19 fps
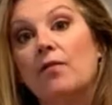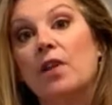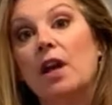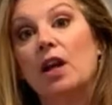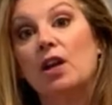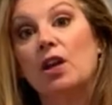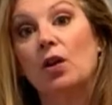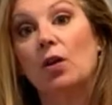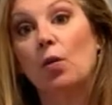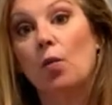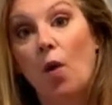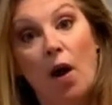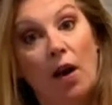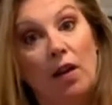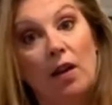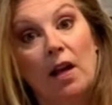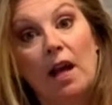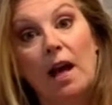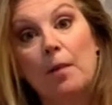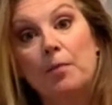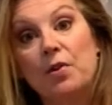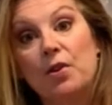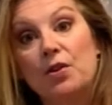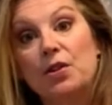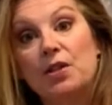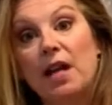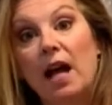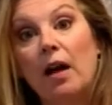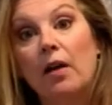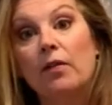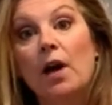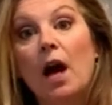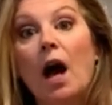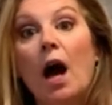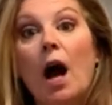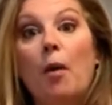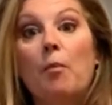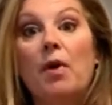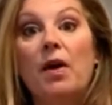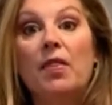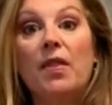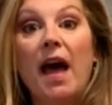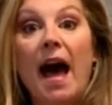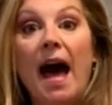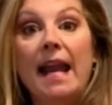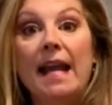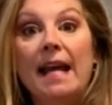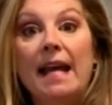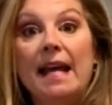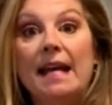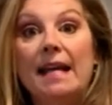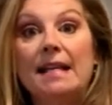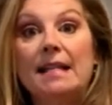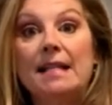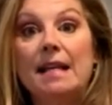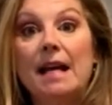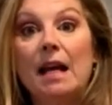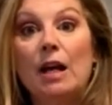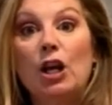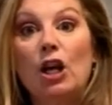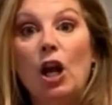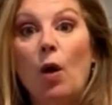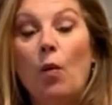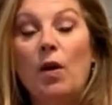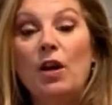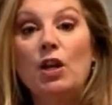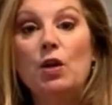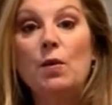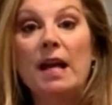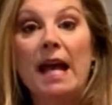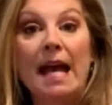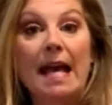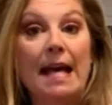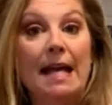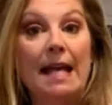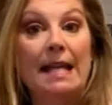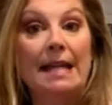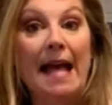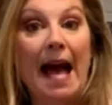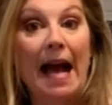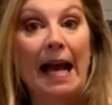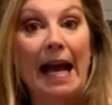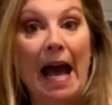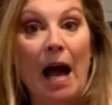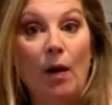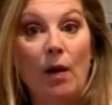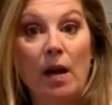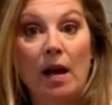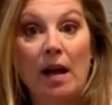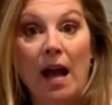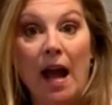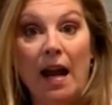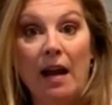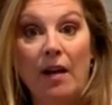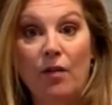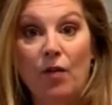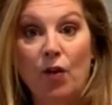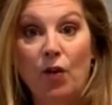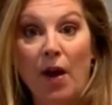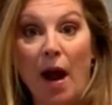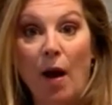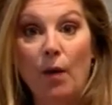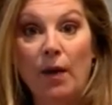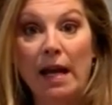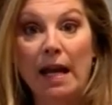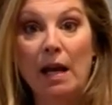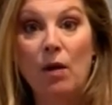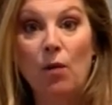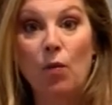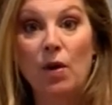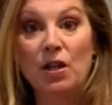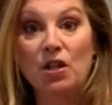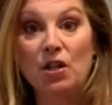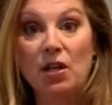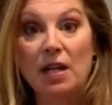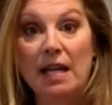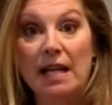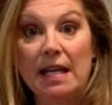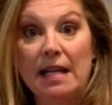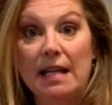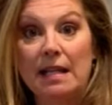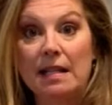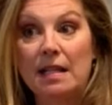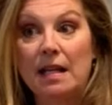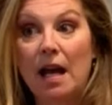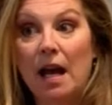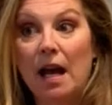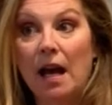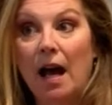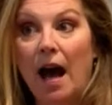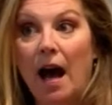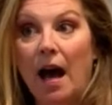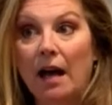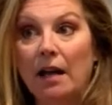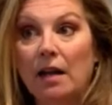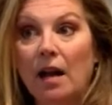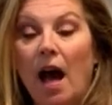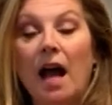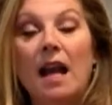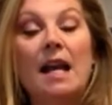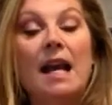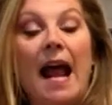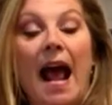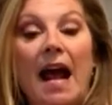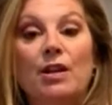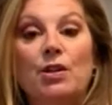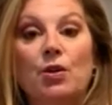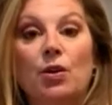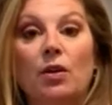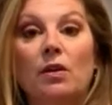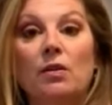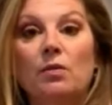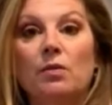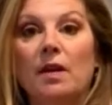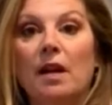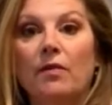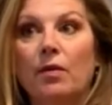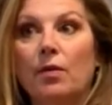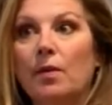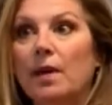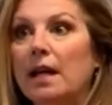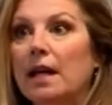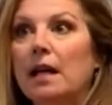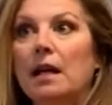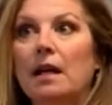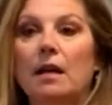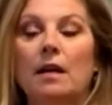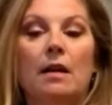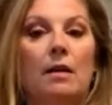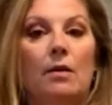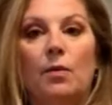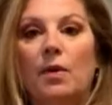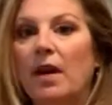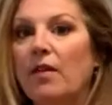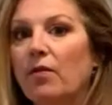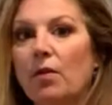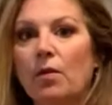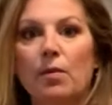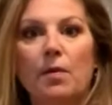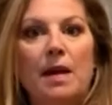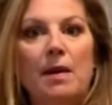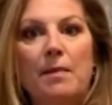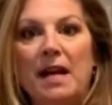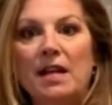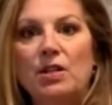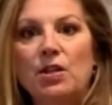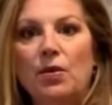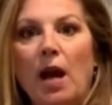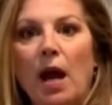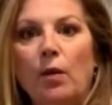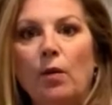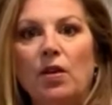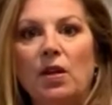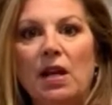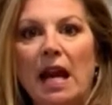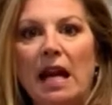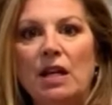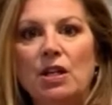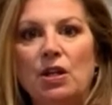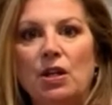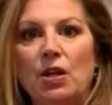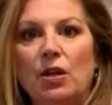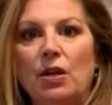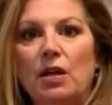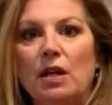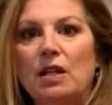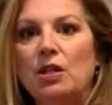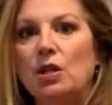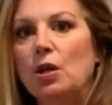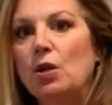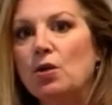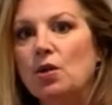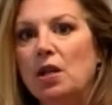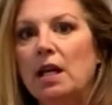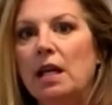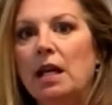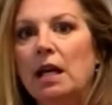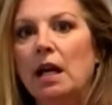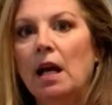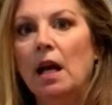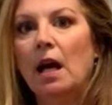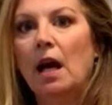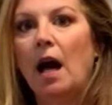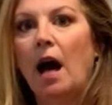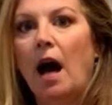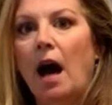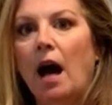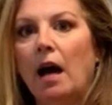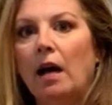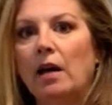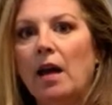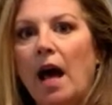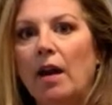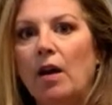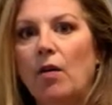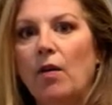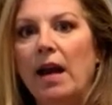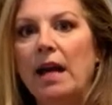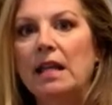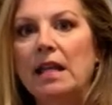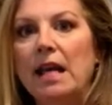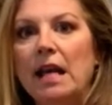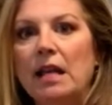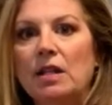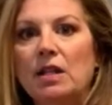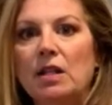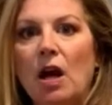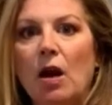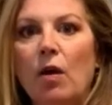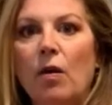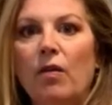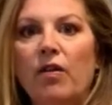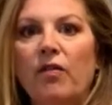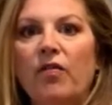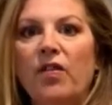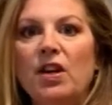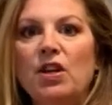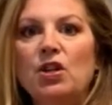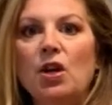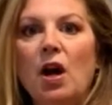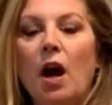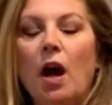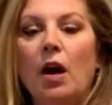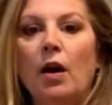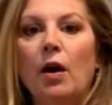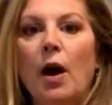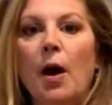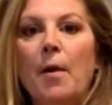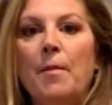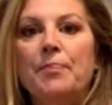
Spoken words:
that you'll want to look up yourself, but that is, you know, when you get that kind of crowding, which is not natural. Whenever we mess around with nature, it's usually not a great thing. So the fish are